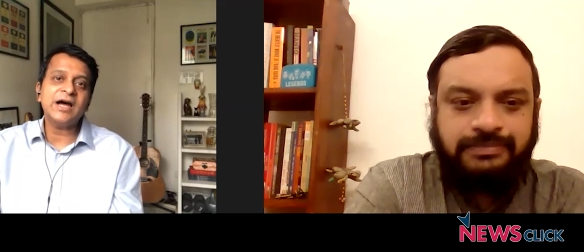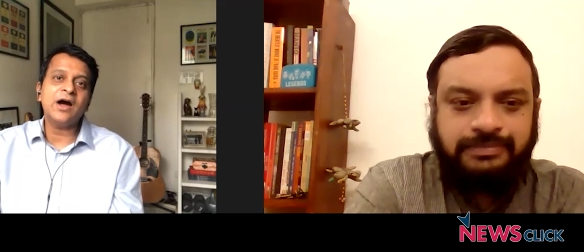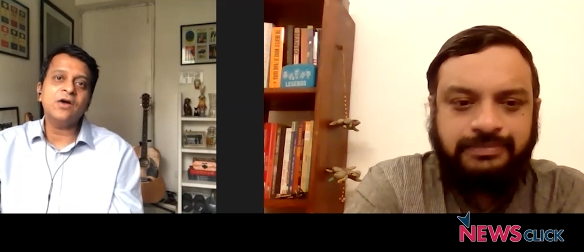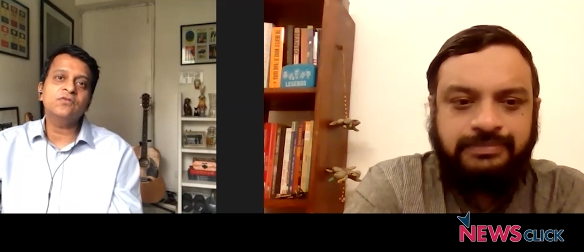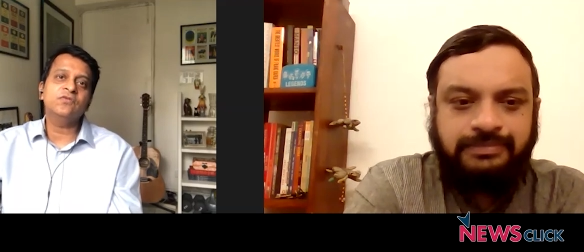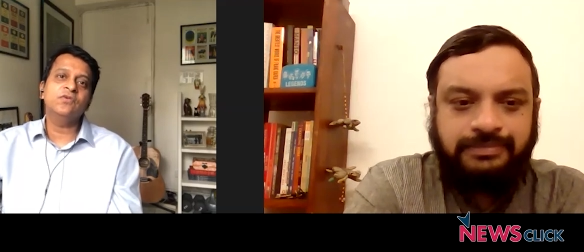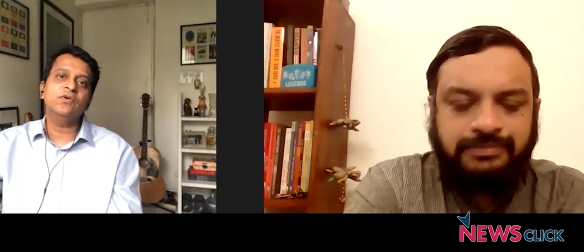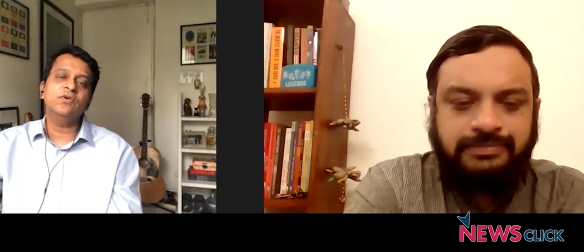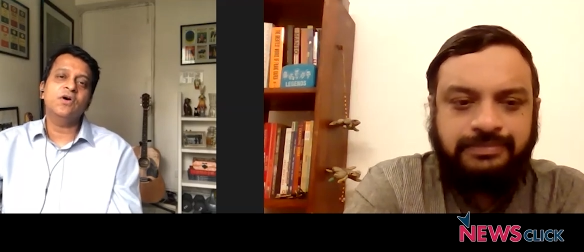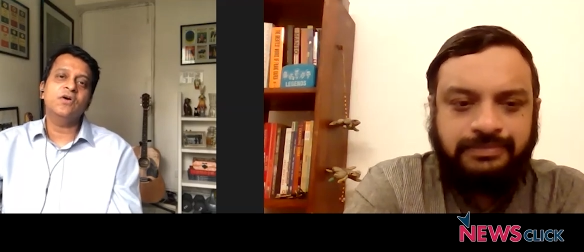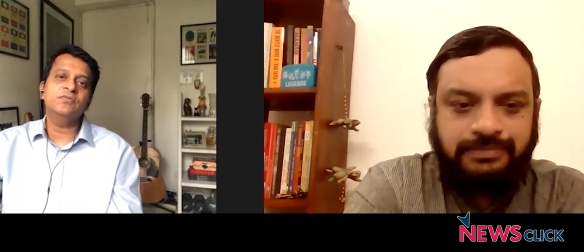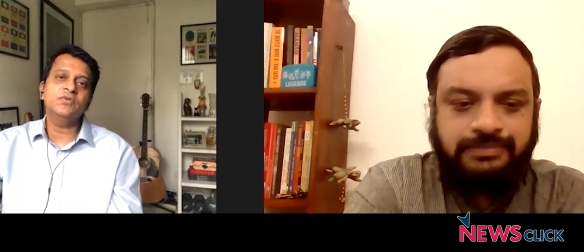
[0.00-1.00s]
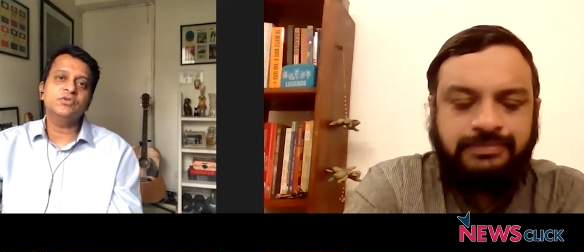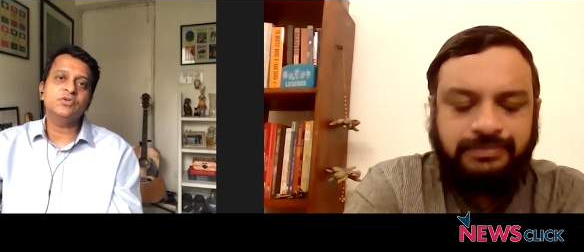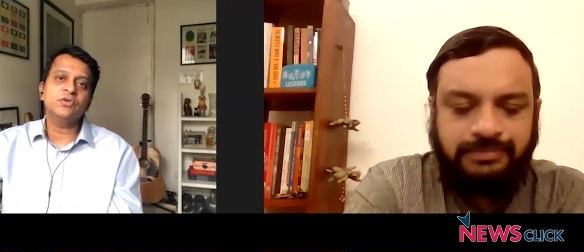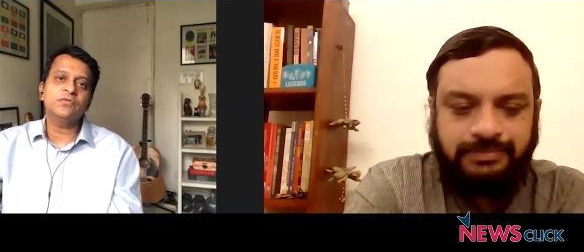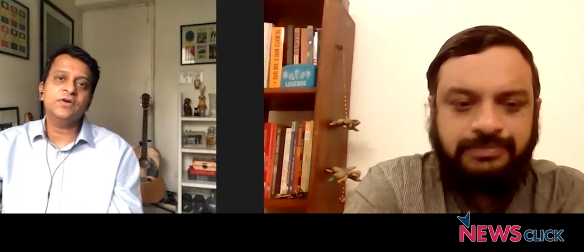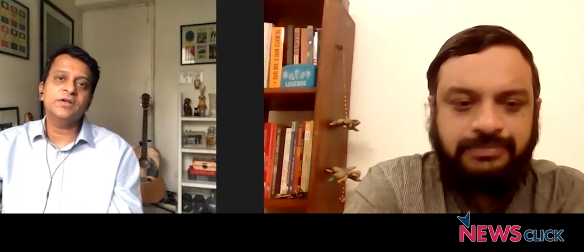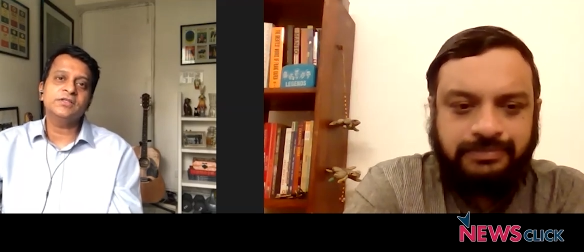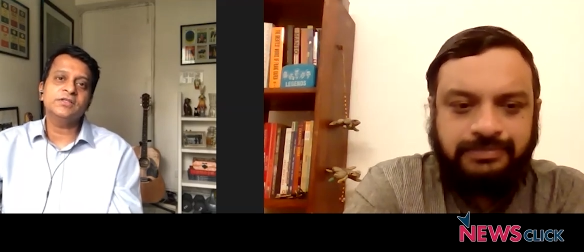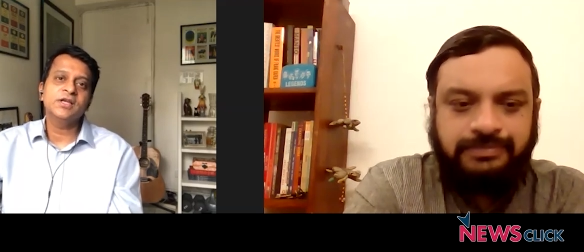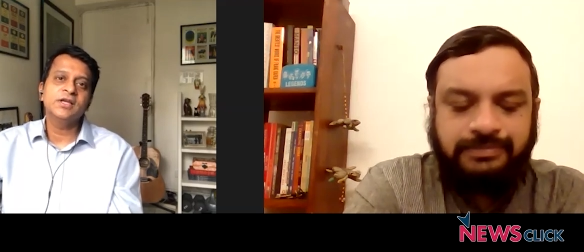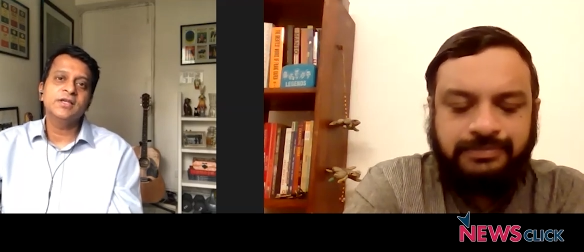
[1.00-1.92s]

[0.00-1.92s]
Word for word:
Speaker 1: outflow of mutual funds.